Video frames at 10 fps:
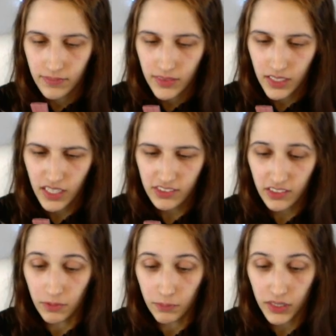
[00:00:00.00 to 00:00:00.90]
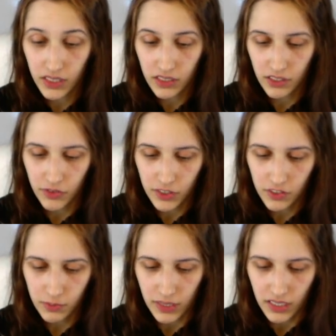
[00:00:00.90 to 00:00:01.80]
It has a completely different
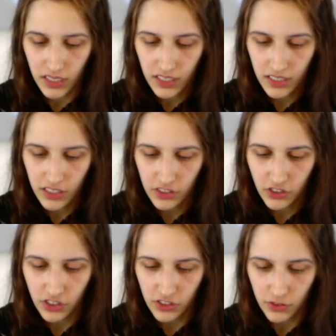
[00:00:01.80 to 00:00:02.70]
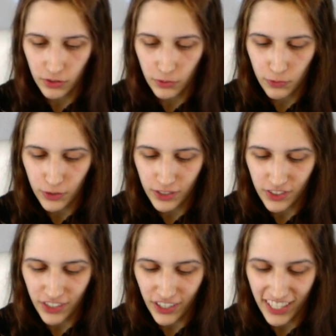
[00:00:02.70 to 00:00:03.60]
smell. I think it's just the
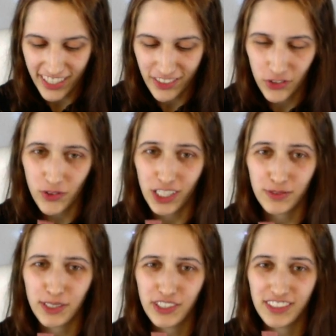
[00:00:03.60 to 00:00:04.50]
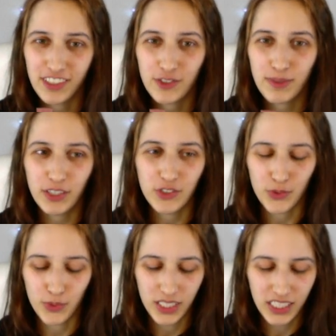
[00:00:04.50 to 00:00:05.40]
freeze-dried raspberries. It smells
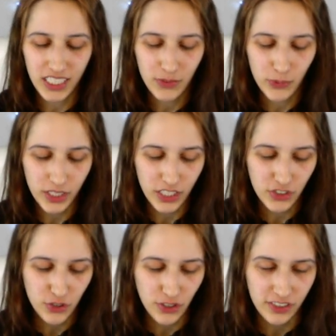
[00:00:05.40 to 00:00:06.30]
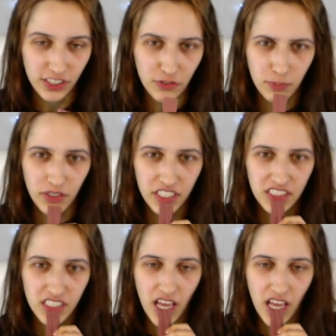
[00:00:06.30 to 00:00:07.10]
really strongly of berries.